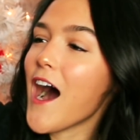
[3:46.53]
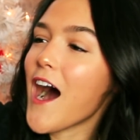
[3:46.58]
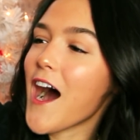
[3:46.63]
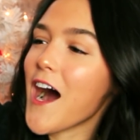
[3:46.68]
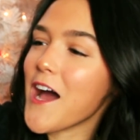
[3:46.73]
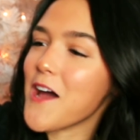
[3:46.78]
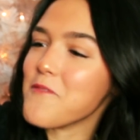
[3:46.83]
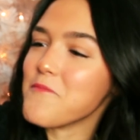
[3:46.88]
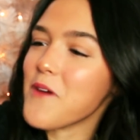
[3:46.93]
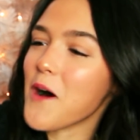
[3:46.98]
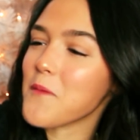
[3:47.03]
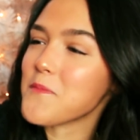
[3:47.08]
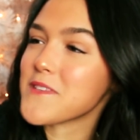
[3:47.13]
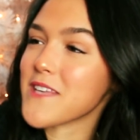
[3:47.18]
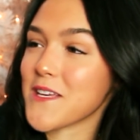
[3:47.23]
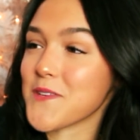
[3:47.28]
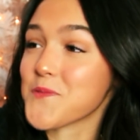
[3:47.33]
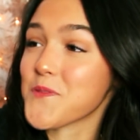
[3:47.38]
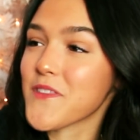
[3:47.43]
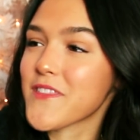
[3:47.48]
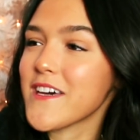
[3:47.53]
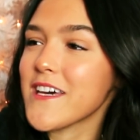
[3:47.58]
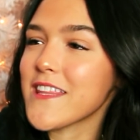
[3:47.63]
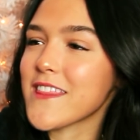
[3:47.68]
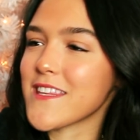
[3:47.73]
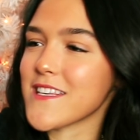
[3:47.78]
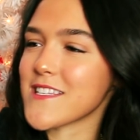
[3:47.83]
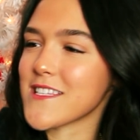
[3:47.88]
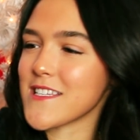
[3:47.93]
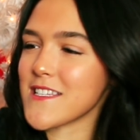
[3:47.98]
I'm obsessed with
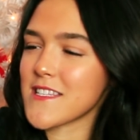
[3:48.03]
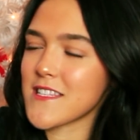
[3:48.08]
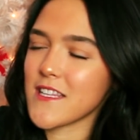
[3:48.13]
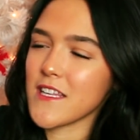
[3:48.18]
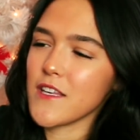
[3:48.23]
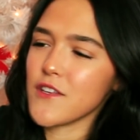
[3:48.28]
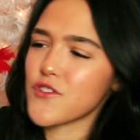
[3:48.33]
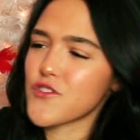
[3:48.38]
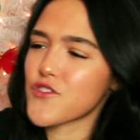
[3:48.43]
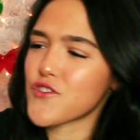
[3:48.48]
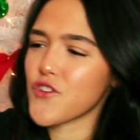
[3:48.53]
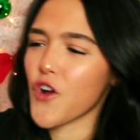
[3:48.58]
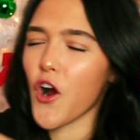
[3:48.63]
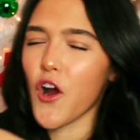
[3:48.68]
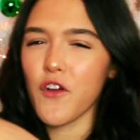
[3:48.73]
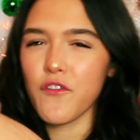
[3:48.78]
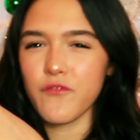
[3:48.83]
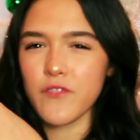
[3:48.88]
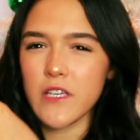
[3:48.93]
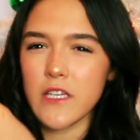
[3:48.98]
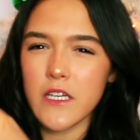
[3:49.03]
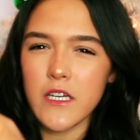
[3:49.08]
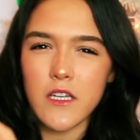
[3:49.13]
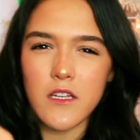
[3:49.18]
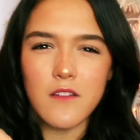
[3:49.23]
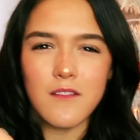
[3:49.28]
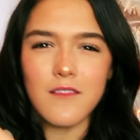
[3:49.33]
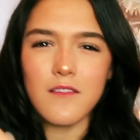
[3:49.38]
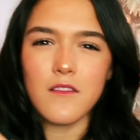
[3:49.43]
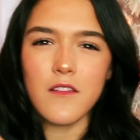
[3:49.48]
it. This is the Star
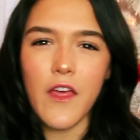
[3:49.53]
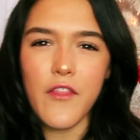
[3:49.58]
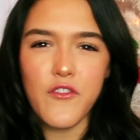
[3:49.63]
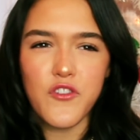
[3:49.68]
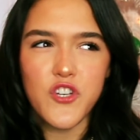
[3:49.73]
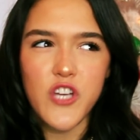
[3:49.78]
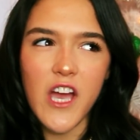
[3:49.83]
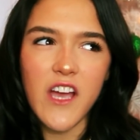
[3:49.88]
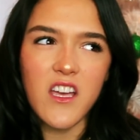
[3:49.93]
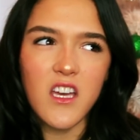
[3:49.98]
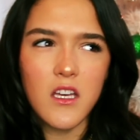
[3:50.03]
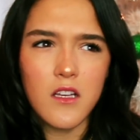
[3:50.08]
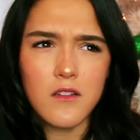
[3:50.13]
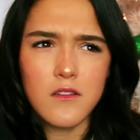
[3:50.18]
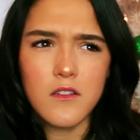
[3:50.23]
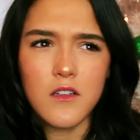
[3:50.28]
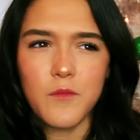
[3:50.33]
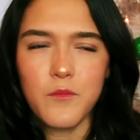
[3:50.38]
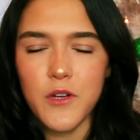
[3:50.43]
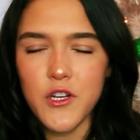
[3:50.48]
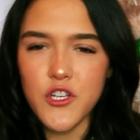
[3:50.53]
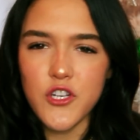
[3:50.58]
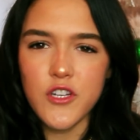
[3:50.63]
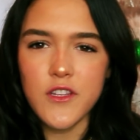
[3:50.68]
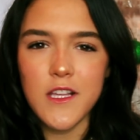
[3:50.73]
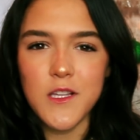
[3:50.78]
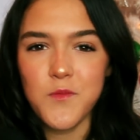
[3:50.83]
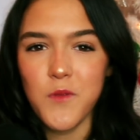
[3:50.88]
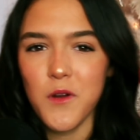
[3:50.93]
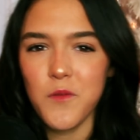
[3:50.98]
Vegan leather jacket. I'm pretty sure
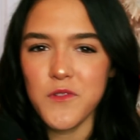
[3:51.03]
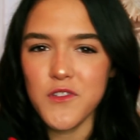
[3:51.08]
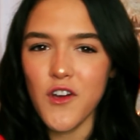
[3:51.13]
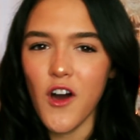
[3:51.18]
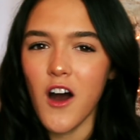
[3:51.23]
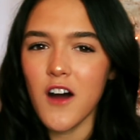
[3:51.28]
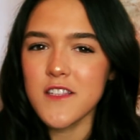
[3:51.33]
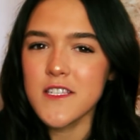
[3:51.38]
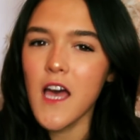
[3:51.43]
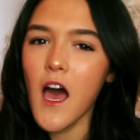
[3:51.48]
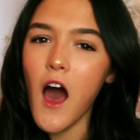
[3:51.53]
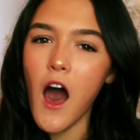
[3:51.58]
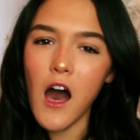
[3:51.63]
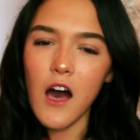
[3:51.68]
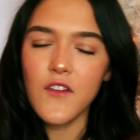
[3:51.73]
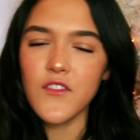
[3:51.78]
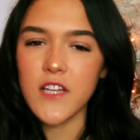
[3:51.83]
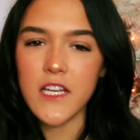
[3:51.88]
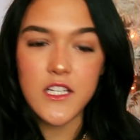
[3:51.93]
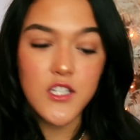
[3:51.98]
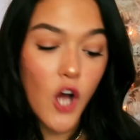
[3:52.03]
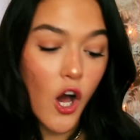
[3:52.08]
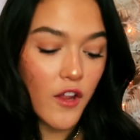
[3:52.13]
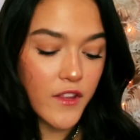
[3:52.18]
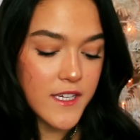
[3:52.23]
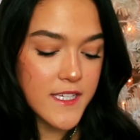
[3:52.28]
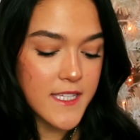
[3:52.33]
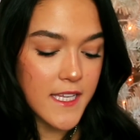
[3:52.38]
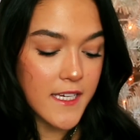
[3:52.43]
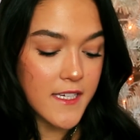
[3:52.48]
that's what it was called. I'll link to all
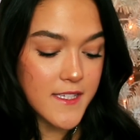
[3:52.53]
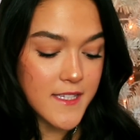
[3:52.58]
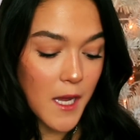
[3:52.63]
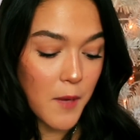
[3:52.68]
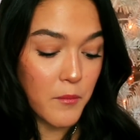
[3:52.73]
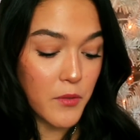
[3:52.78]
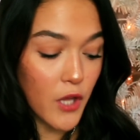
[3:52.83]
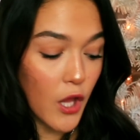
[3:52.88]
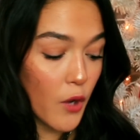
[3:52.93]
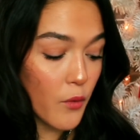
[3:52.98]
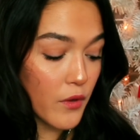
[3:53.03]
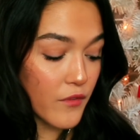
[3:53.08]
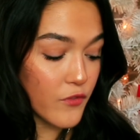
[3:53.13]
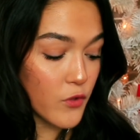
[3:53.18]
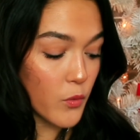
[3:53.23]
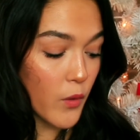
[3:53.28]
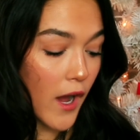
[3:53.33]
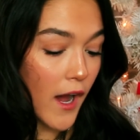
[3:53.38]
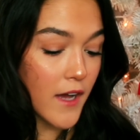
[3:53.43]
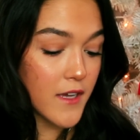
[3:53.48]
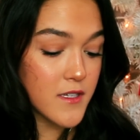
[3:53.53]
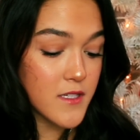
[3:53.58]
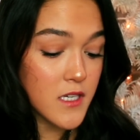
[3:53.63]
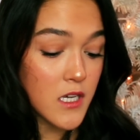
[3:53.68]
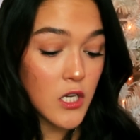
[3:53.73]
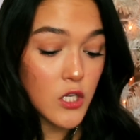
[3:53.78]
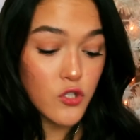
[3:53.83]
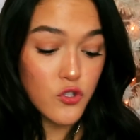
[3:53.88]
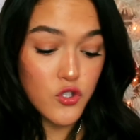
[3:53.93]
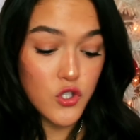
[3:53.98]
these things down below if you
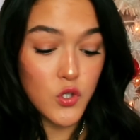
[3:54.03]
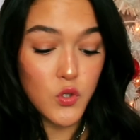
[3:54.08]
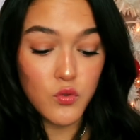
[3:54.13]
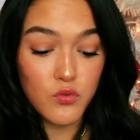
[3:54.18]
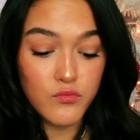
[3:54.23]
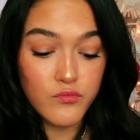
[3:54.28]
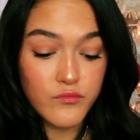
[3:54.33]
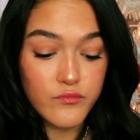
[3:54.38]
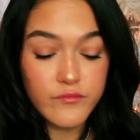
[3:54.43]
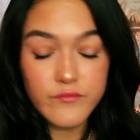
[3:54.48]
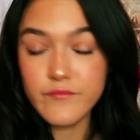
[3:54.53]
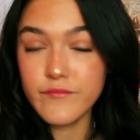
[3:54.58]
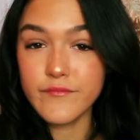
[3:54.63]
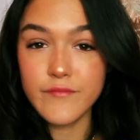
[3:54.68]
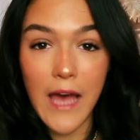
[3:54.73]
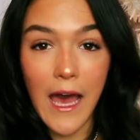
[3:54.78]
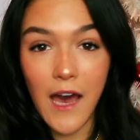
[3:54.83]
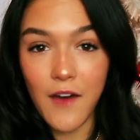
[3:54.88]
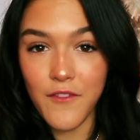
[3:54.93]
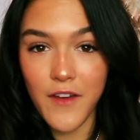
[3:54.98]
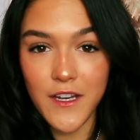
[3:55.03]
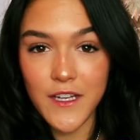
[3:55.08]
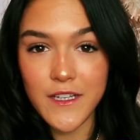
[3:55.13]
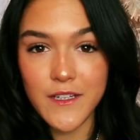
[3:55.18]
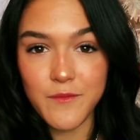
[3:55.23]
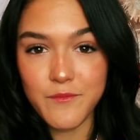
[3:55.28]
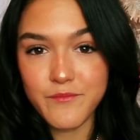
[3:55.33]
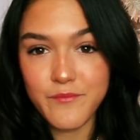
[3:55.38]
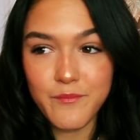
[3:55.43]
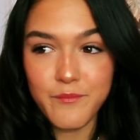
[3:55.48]
guys do have
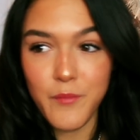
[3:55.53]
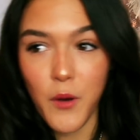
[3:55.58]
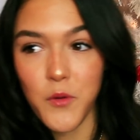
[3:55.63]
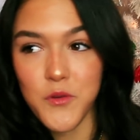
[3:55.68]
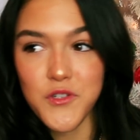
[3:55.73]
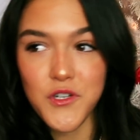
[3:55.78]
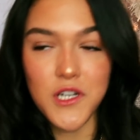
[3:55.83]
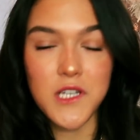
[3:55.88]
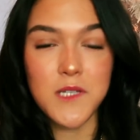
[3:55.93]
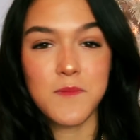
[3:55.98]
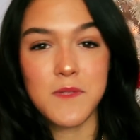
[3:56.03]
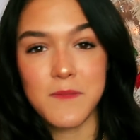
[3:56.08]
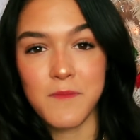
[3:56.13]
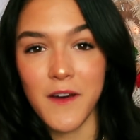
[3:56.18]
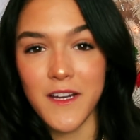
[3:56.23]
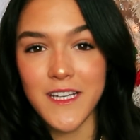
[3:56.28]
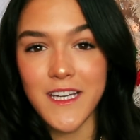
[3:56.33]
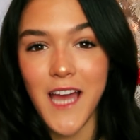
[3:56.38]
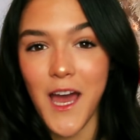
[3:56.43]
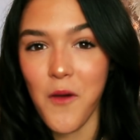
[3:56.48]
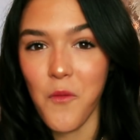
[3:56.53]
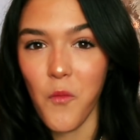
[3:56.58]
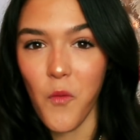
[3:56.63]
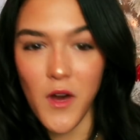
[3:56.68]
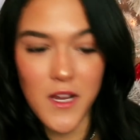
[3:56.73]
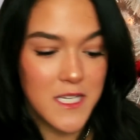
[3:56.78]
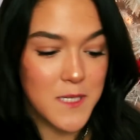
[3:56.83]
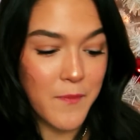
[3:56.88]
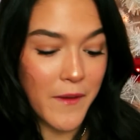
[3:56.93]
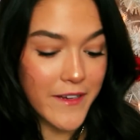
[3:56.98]
any post-Christmas money and
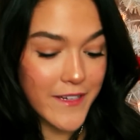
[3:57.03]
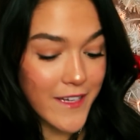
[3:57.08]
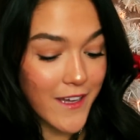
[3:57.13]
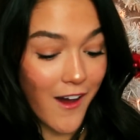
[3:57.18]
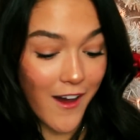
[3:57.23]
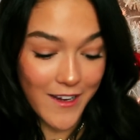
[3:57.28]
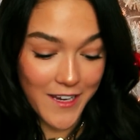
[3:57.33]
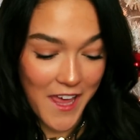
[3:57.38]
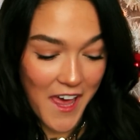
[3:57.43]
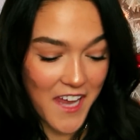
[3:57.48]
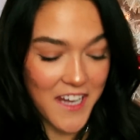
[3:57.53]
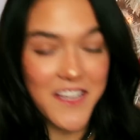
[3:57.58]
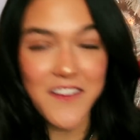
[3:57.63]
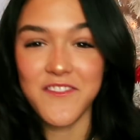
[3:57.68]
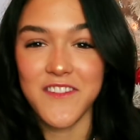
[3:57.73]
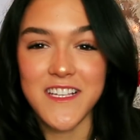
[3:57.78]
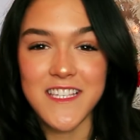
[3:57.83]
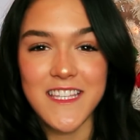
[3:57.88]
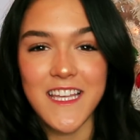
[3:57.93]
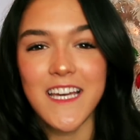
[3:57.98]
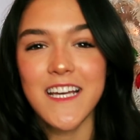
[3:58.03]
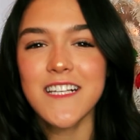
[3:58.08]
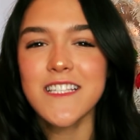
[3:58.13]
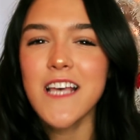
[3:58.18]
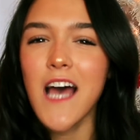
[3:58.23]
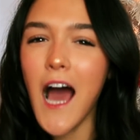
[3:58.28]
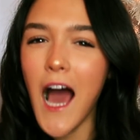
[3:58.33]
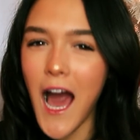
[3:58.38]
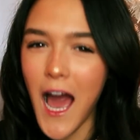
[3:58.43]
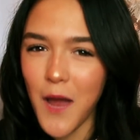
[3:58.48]
want to spend it on any of these things.
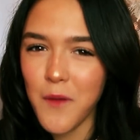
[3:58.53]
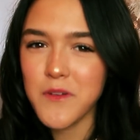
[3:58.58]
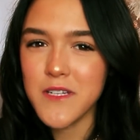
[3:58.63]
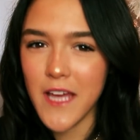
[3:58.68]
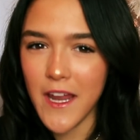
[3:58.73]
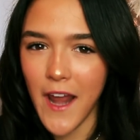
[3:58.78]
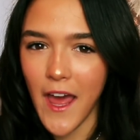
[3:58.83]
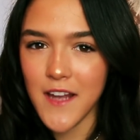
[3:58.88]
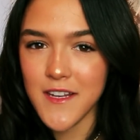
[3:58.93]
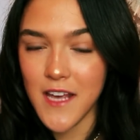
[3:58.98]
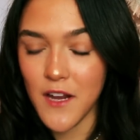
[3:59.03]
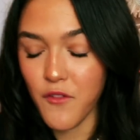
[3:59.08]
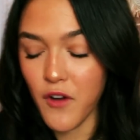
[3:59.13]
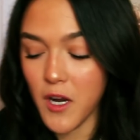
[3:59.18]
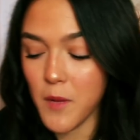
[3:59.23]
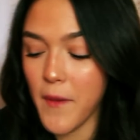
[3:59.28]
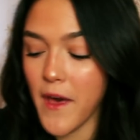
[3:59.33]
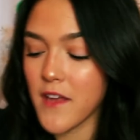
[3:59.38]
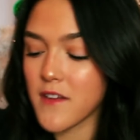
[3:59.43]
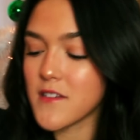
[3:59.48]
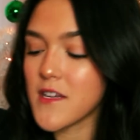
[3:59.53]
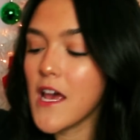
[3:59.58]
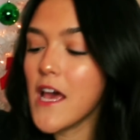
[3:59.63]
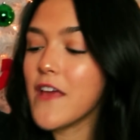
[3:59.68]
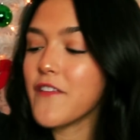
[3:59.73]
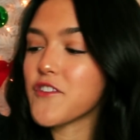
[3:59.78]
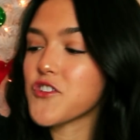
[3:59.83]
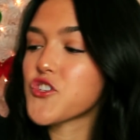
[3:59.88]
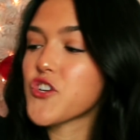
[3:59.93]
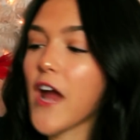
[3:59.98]
I would ten out of ten recommend.
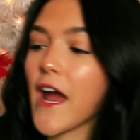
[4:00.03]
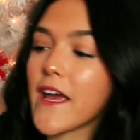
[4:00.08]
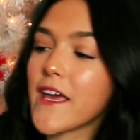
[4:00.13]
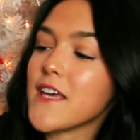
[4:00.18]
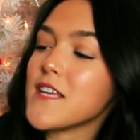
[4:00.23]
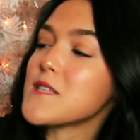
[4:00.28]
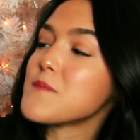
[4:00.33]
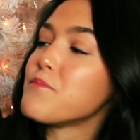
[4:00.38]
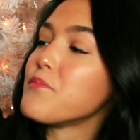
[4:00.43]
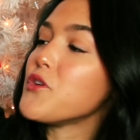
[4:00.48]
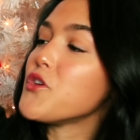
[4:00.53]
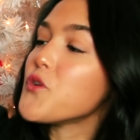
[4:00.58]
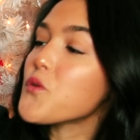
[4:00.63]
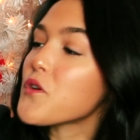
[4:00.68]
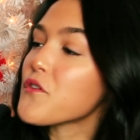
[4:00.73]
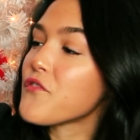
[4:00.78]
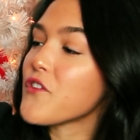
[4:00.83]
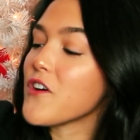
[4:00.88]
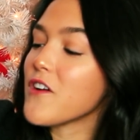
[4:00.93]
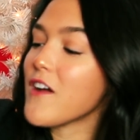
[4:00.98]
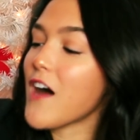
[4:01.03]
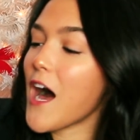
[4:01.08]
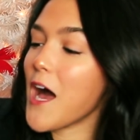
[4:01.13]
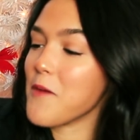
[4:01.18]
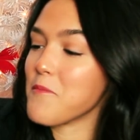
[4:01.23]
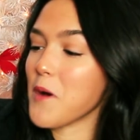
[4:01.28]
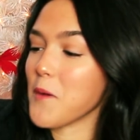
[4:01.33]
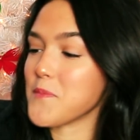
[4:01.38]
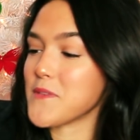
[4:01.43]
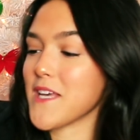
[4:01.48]
This jacket is beautiful.
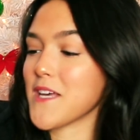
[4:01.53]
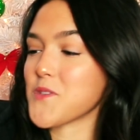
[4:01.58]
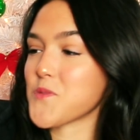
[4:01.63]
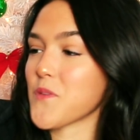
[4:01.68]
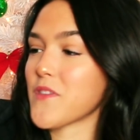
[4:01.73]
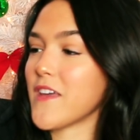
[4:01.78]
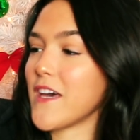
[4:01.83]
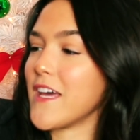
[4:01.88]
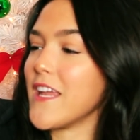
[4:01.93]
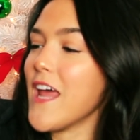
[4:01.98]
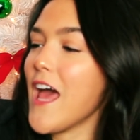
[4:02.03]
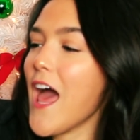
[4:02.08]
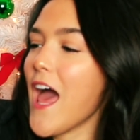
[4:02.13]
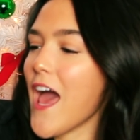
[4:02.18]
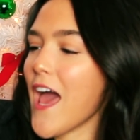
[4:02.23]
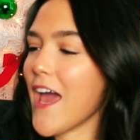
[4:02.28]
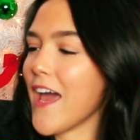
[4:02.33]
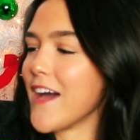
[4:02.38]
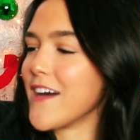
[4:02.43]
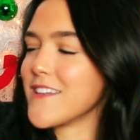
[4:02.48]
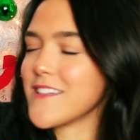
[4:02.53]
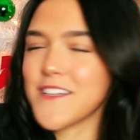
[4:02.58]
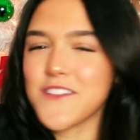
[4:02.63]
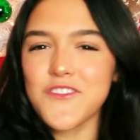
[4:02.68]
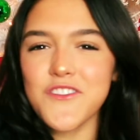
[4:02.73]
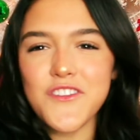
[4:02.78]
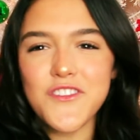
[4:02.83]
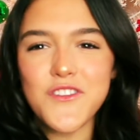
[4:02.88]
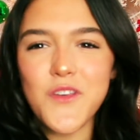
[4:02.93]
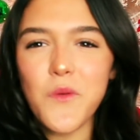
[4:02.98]
I'm obsessed with it, and it's
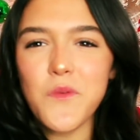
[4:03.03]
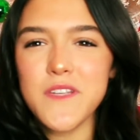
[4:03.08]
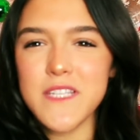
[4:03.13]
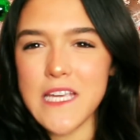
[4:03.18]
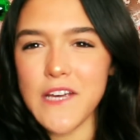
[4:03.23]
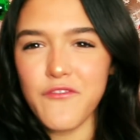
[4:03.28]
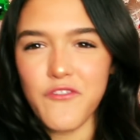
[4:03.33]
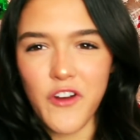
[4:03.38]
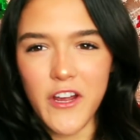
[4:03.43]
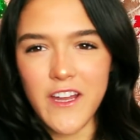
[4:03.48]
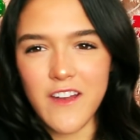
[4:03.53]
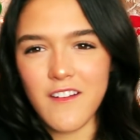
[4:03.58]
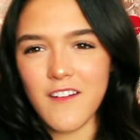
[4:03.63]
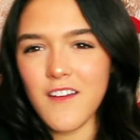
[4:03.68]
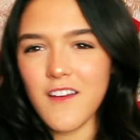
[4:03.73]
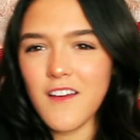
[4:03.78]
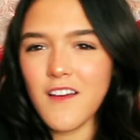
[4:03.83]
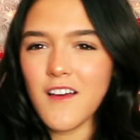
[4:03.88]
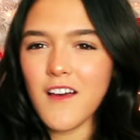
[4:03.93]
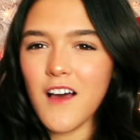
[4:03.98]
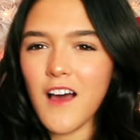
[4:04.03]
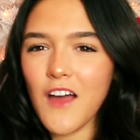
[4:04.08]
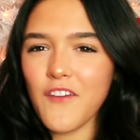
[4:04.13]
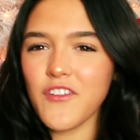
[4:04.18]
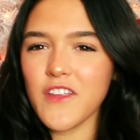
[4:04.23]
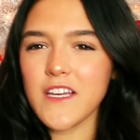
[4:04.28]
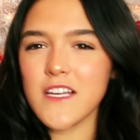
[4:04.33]
just so different. I feel